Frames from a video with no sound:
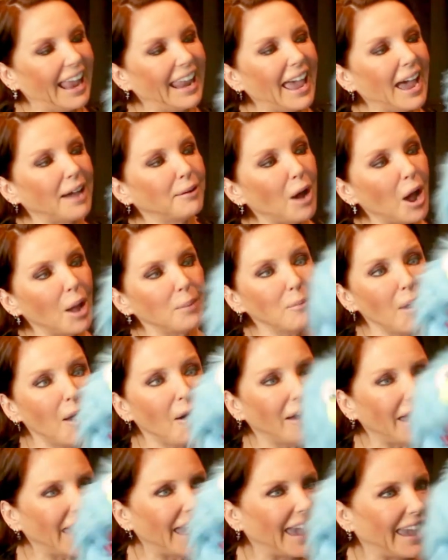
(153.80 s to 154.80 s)
Hello, I'm
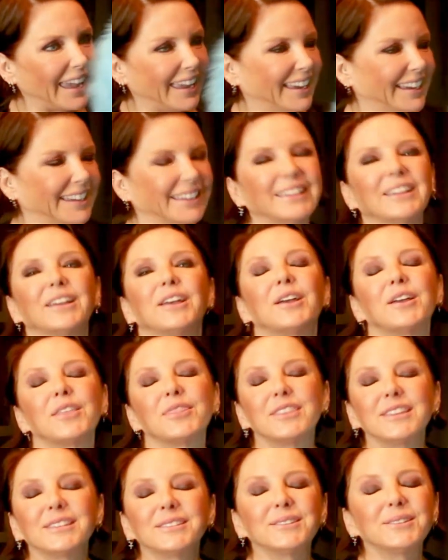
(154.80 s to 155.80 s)

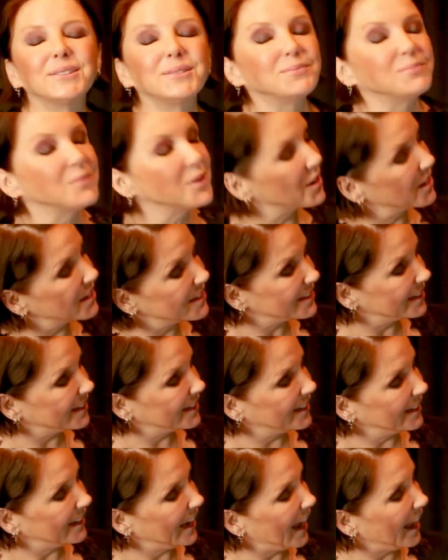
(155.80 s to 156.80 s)
Marty. This is
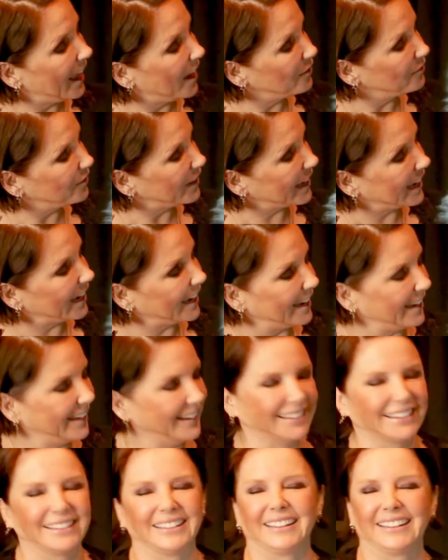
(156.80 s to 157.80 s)
Marty. Hello,
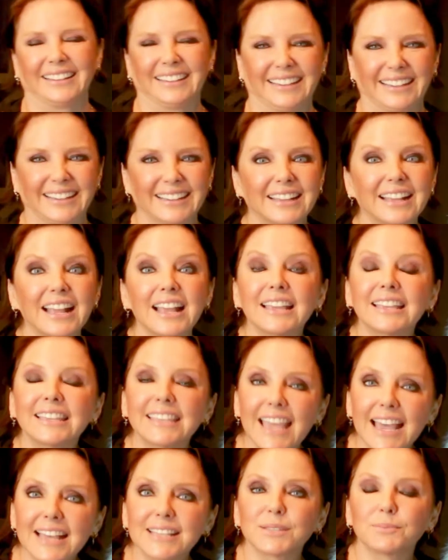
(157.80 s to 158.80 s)
Vicky.
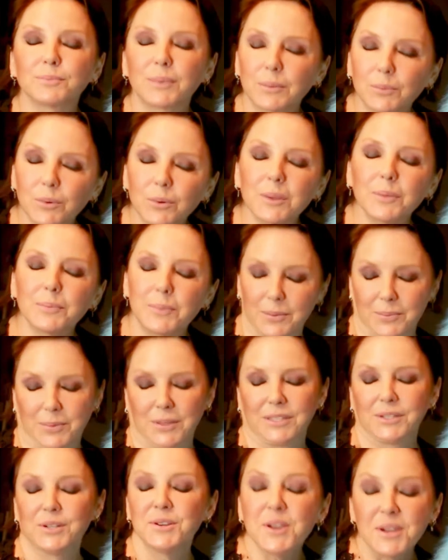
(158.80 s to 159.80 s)
Yes, people with
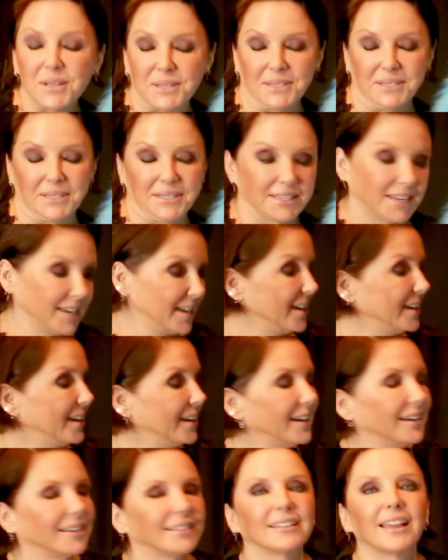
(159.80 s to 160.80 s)
puppets are nuts.
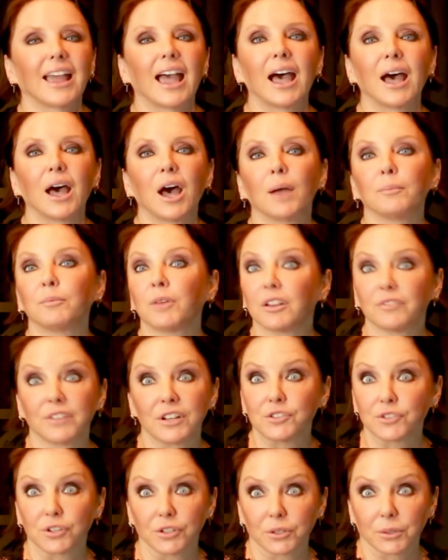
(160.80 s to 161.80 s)
I'm not a
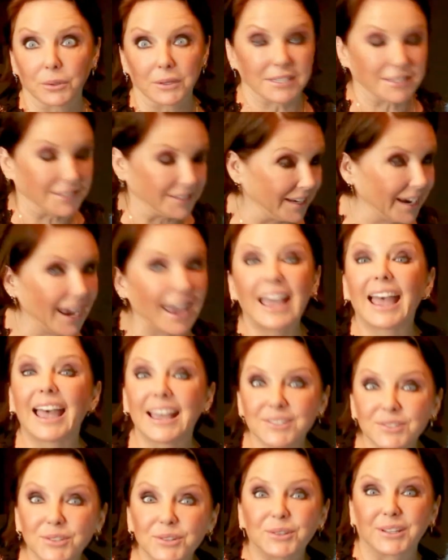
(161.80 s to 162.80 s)
ventriloquist,
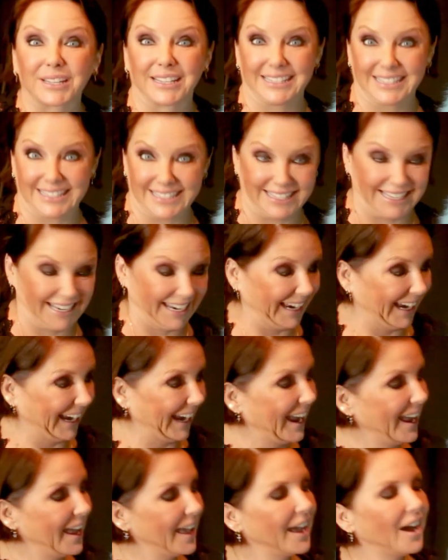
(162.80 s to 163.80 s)
as you can
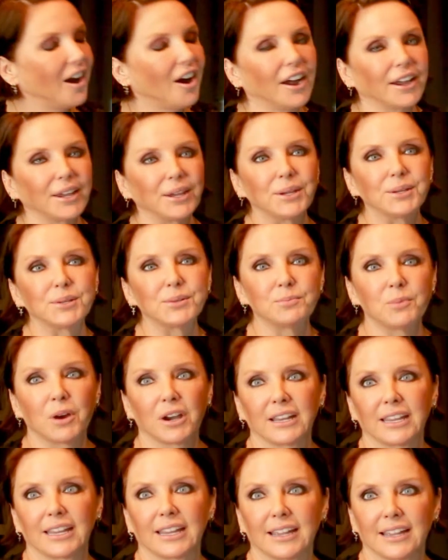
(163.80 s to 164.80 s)
see. I use
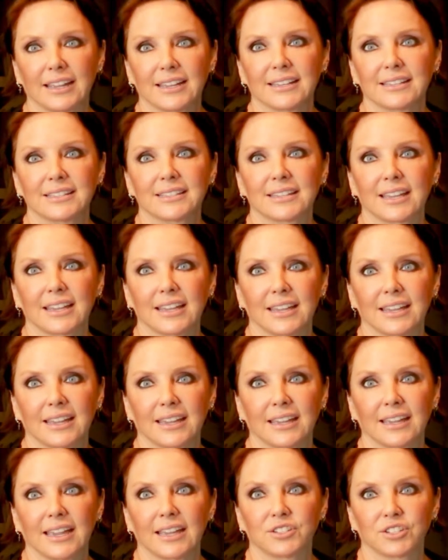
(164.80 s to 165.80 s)
Marty as
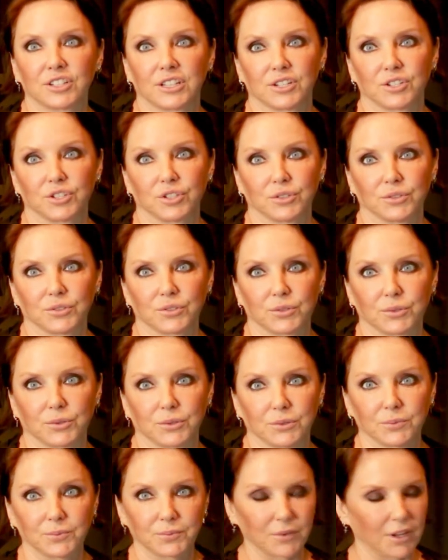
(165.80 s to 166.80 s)
an educational
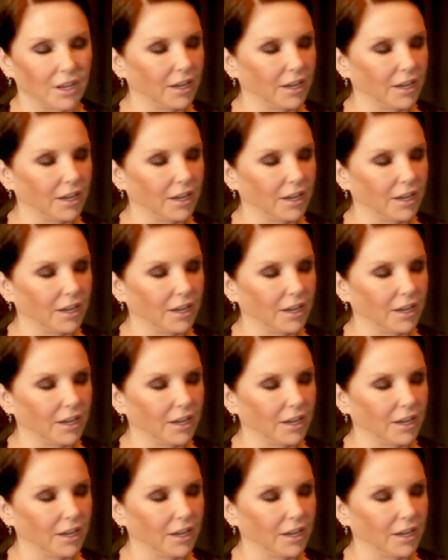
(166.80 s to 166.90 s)
tool.